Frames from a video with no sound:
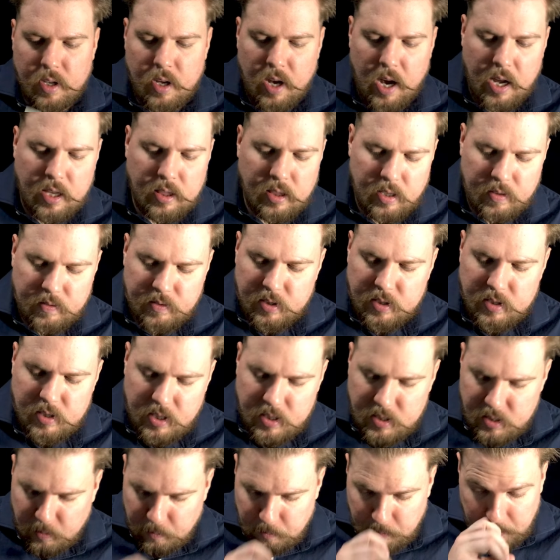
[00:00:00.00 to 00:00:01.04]
I'd love to see
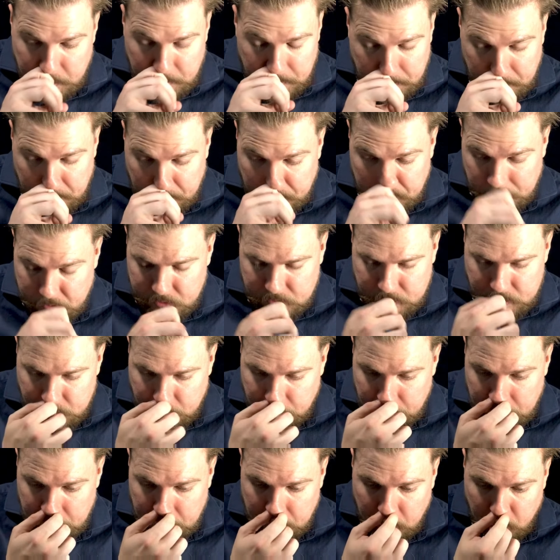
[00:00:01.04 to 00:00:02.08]
something
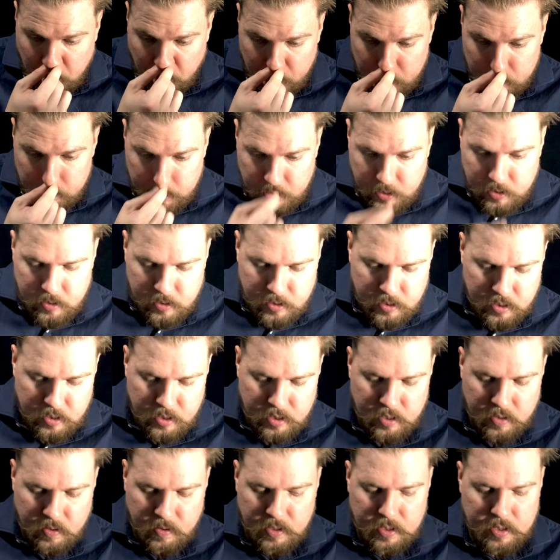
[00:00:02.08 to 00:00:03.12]
creamy in
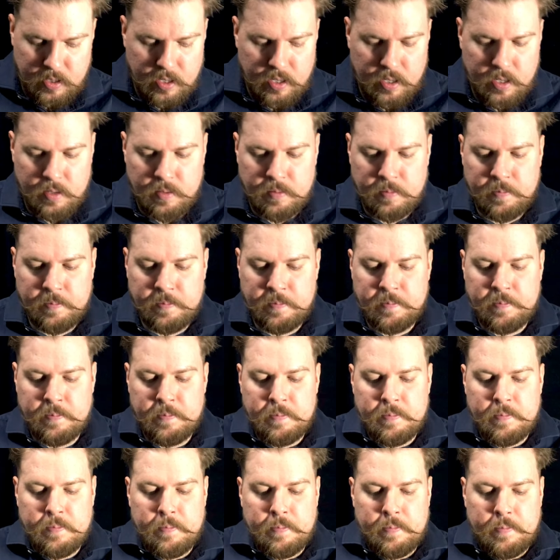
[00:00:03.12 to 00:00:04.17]
there at the end.
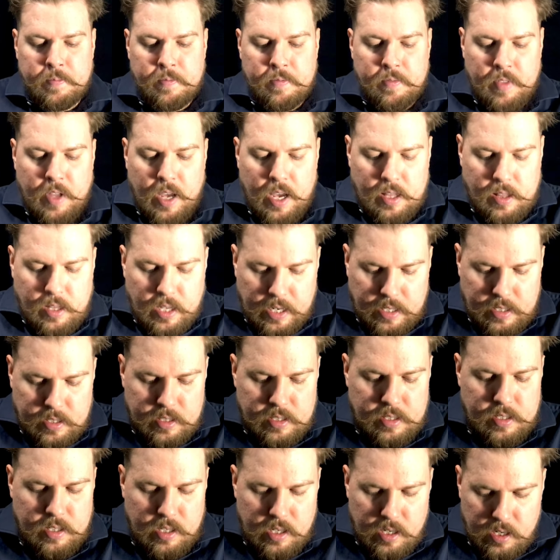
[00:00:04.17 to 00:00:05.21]
I'd like to
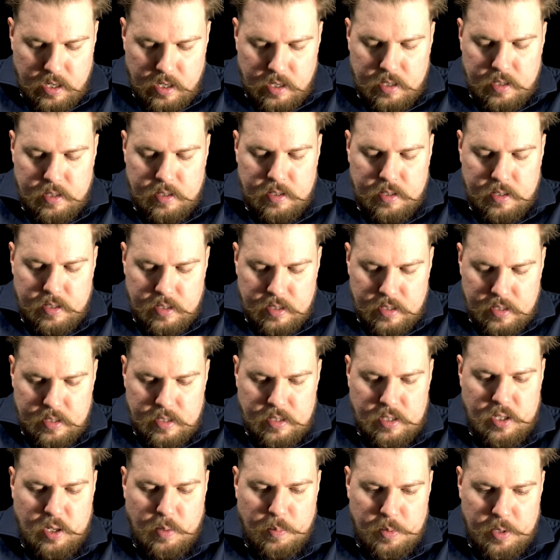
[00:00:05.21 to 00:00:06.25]
see
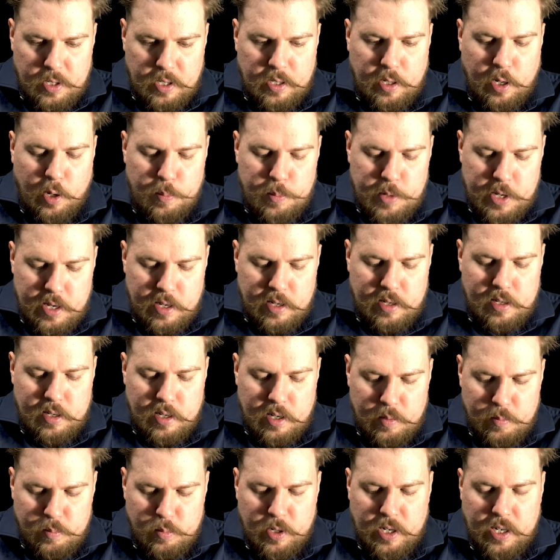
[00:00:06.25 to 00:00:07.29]
something come in
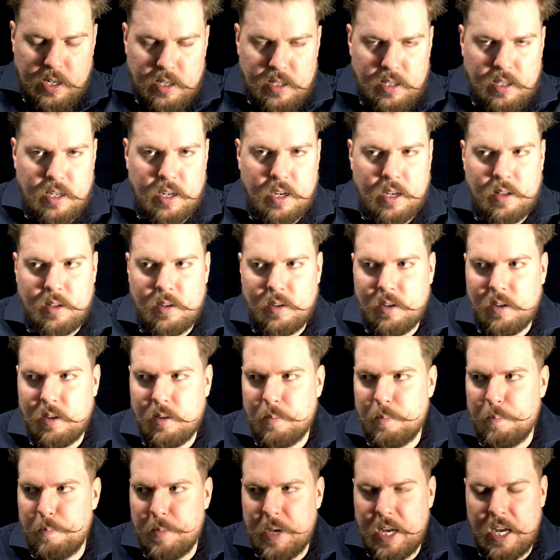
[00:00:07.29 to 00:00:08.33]
and bring it together.
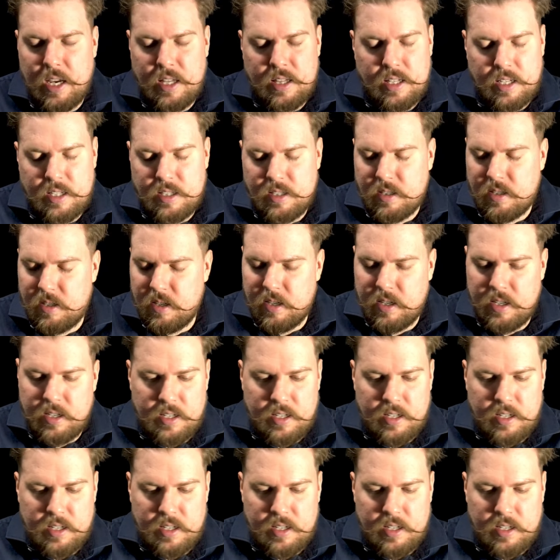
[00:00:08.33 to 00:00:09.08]
Man, that's good.